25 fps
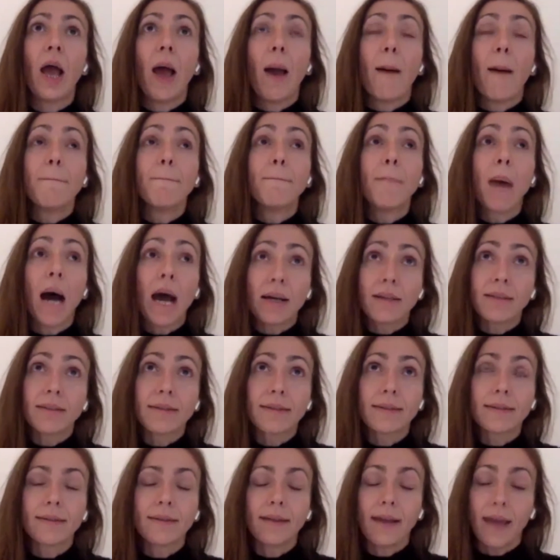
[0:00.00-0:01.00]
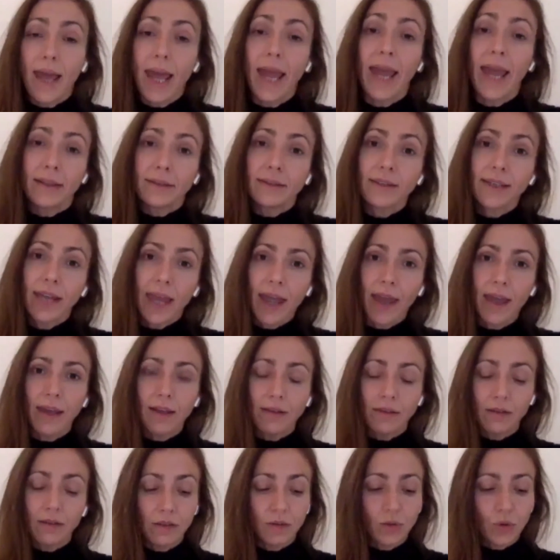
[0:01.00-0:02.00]
must and
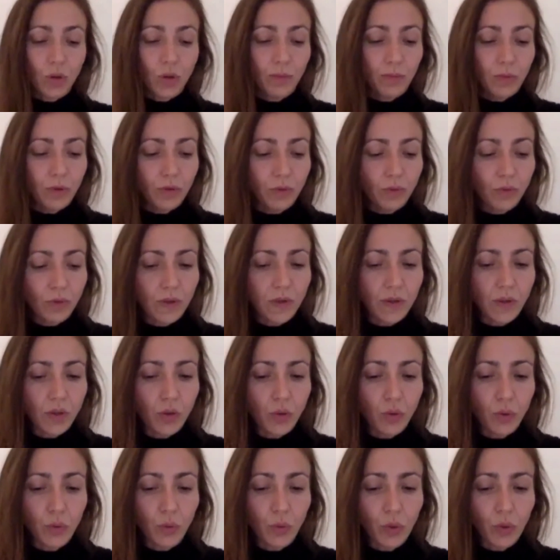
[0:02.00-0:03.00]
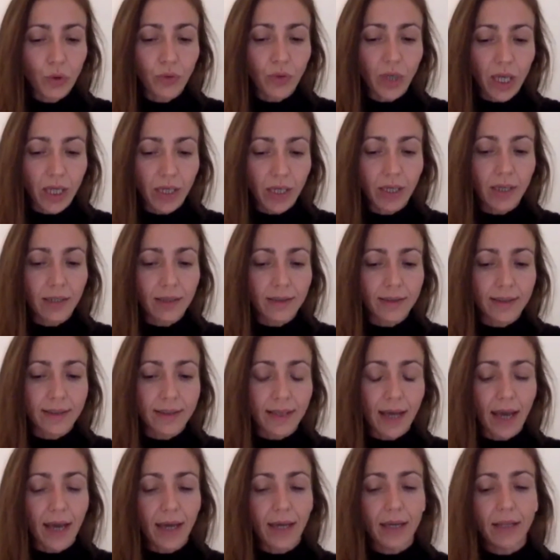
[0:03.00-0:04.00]
can contribute to creating a
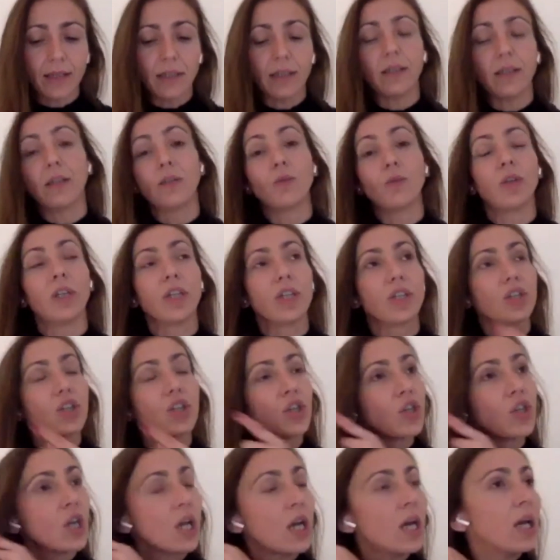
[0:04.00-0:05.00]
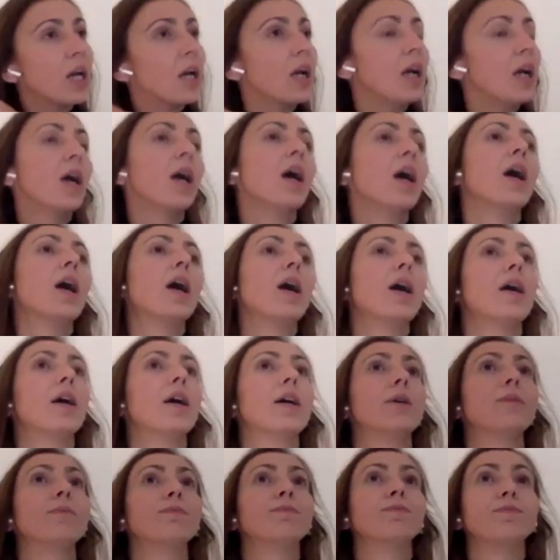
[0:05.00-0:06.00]
society in which
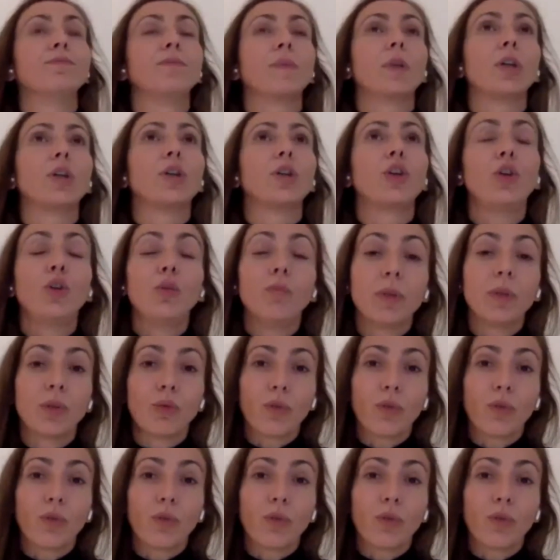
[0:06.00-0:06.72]
human